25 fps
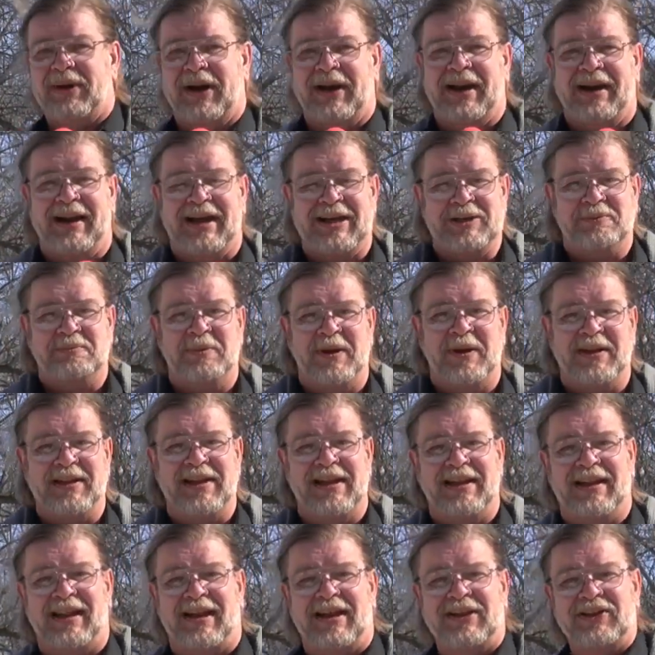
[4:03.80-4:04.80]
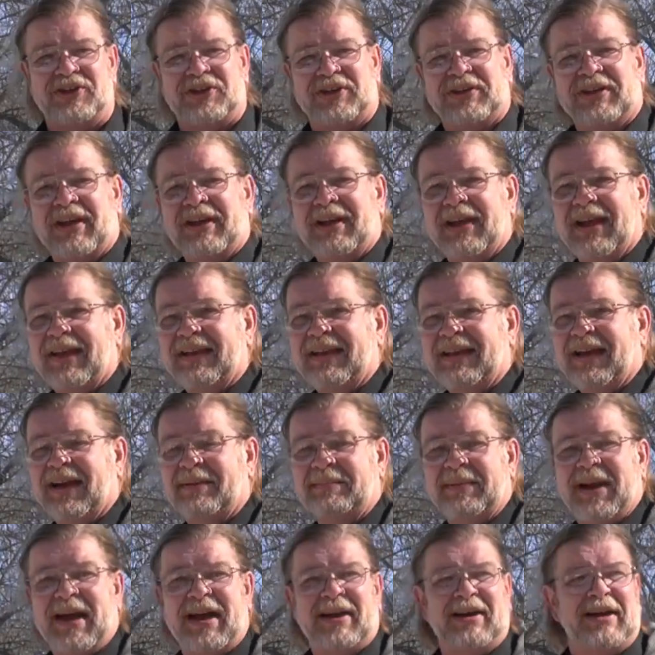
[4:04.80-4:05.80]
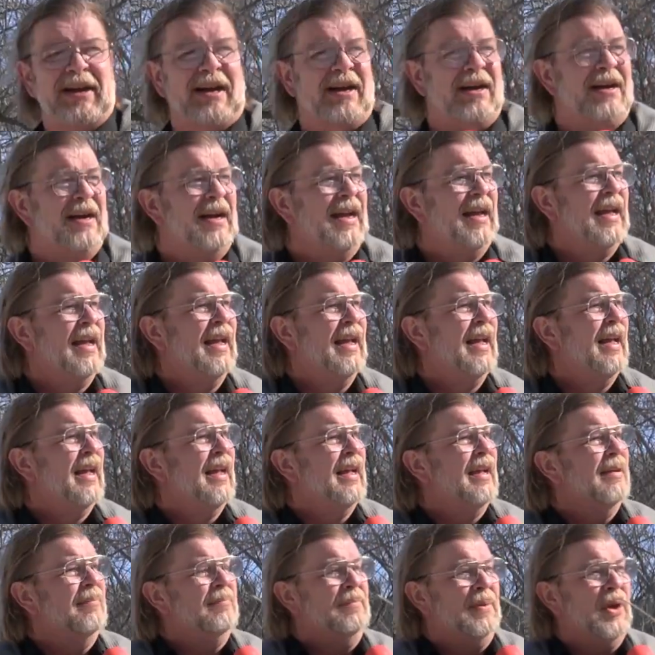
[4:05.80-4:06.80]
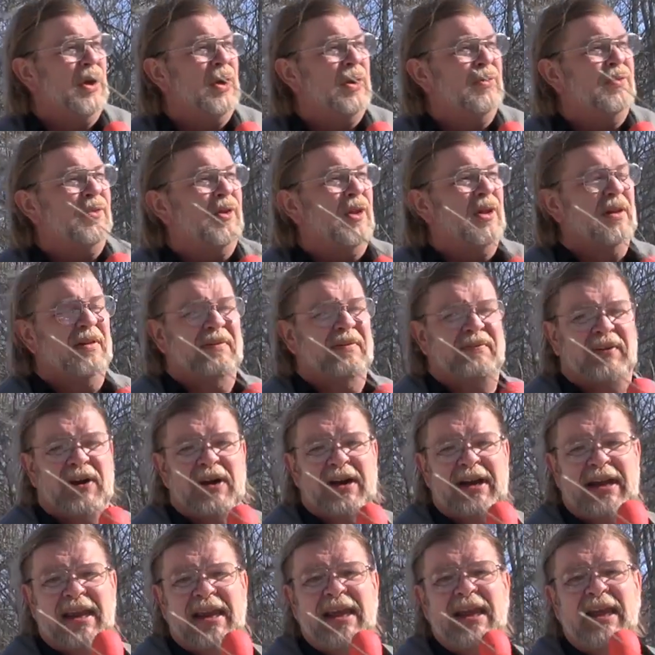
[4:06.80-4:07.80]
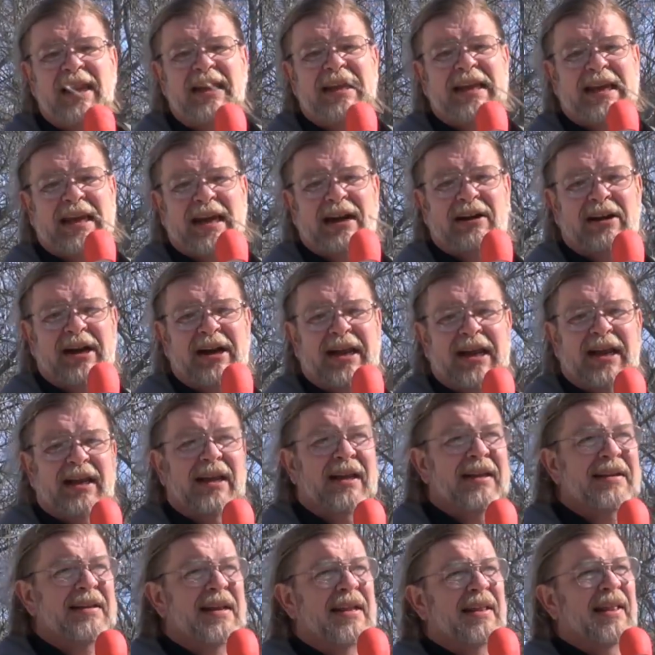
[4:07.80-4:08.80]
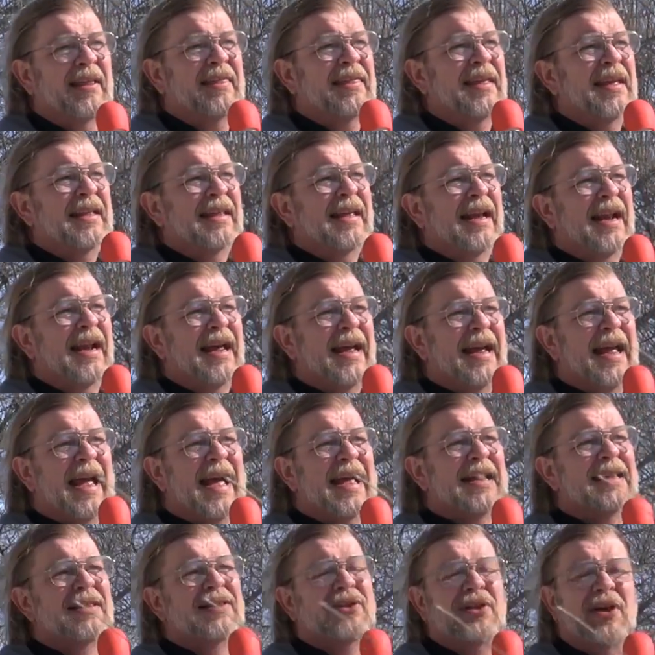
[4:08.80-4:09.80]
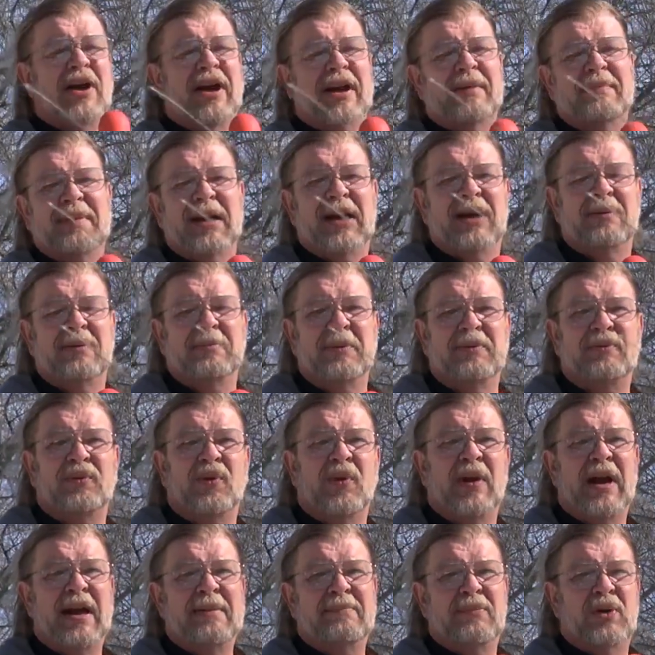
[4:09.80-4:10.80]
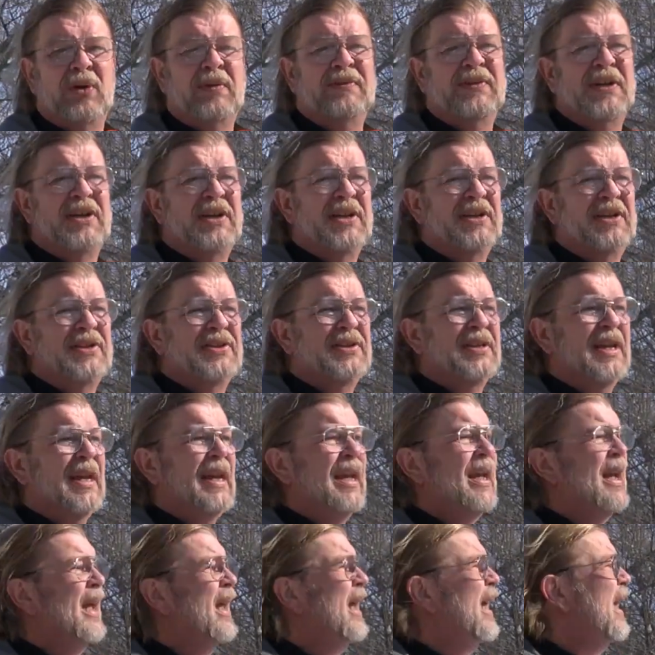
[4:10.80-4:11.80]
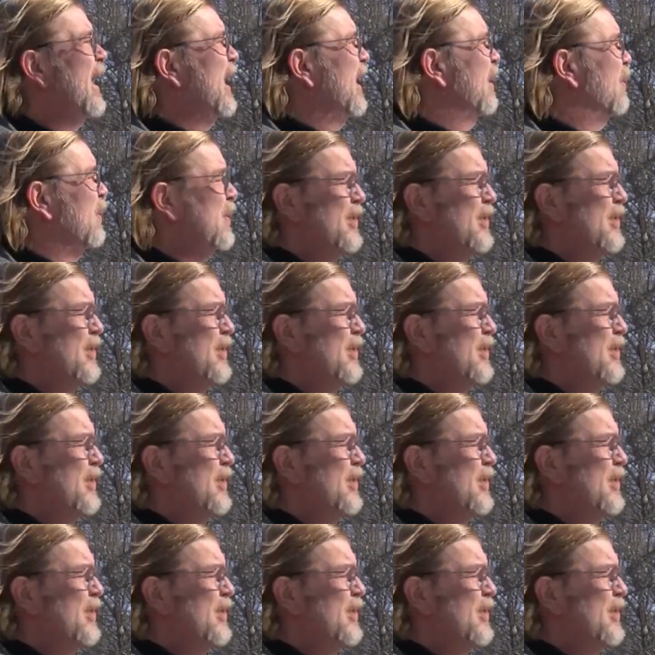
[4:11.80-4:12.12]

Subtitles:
a nice picnic lunch and come down here. Beautiful, very hilly area. Another thing that I hadn't thought about before I moved to DC was